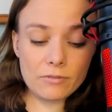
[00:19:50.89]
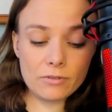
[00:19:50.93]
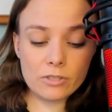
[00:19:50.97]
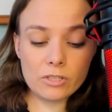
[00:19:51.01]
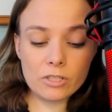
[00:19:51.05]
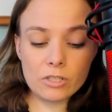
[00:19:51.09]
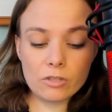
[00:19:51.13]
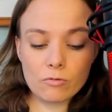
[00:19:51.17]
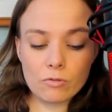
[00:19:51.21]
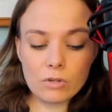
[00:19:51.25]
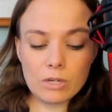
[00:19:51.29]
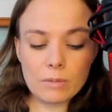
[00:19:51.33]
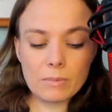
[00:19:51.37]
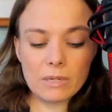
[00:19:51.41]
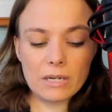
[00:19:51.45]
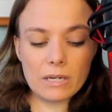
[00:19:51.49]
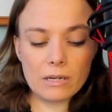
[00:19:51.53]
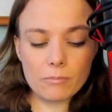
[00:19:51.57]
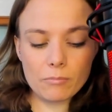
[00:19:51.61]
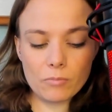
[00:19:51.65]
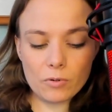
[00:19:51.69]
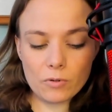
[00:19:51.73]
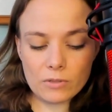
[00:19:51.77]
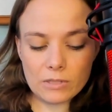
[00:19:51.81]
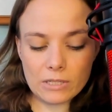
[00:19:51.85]
screaming
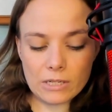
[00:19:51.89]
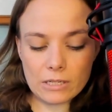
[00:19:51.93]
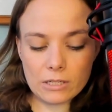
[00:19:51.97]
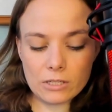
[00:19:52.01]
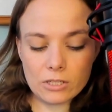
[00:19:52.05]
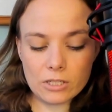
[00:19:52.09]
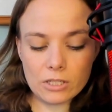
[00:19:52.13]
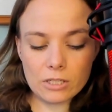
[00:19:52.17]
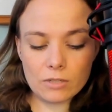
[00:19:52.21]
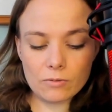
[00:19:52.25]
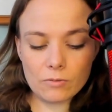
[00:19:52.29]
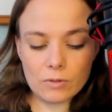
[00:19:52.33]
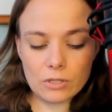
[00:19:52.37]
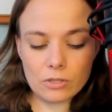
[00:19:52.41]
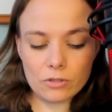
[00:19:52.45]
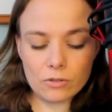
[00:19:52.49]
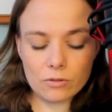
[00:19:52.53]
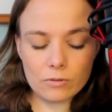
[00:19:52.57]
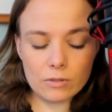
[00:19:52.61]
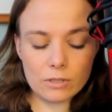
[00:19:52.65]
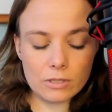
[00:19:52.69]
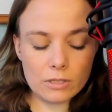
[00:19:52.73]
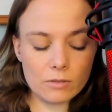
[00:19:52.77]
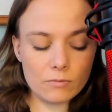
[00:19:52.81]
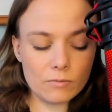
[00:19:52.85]
Empress energy with
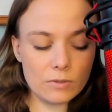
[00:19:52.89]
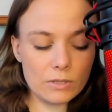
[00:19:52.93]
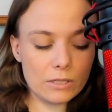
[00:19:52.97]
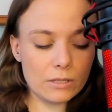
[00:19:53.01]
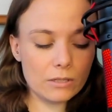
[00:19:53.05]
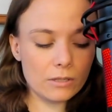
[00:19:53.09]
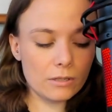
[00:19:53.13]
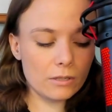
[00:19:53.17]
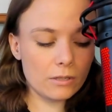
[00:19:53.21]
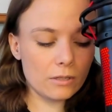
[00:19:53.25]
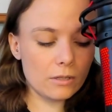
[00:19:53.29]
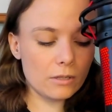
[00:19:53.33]
you this week.